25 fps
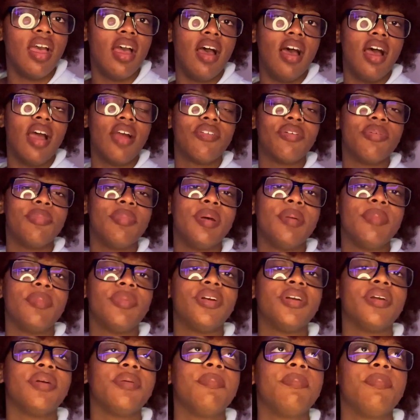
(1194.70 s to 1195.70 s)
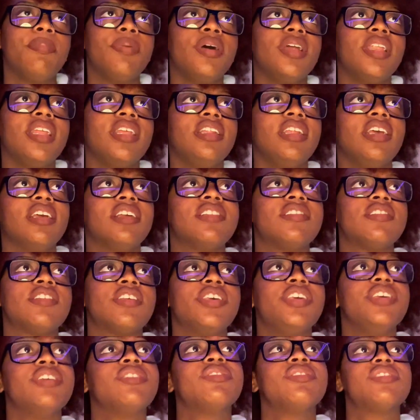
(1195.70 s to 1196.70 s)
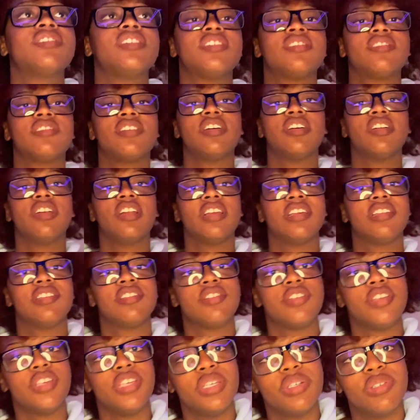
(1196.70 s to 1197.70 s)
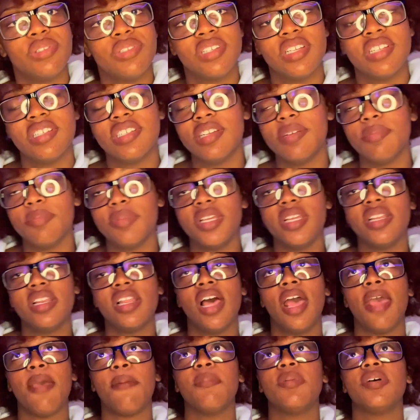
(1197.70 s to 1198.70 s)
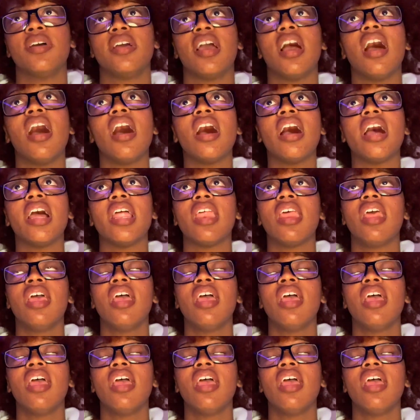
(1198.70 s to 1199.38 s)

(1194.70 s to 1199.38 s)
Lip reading: I remember putting excuses on excuses and being like, but God,